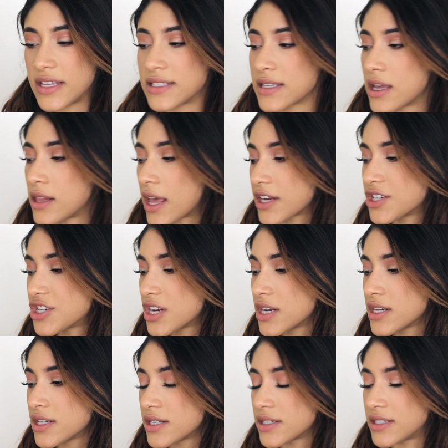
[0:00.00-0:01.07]
This
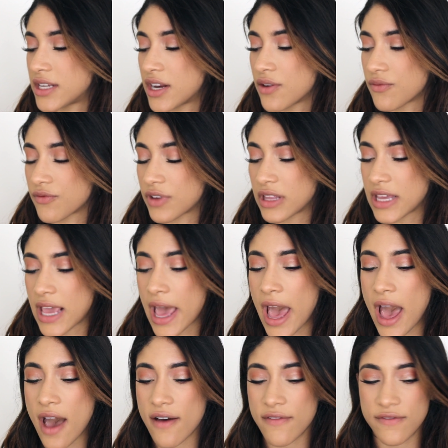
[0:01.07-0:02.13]
collection didn't really
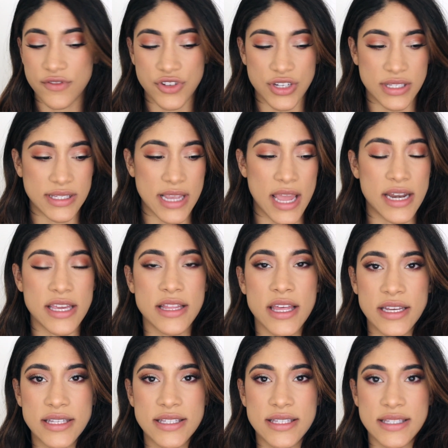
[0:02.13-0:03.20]
have just any
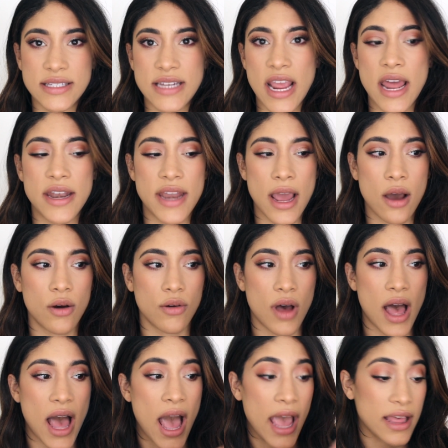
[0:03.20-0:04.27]
like standout
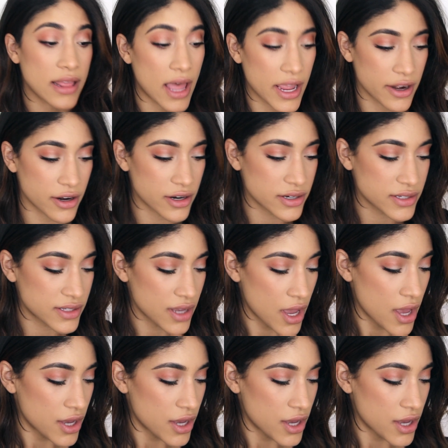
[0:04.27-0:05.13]
highlighters.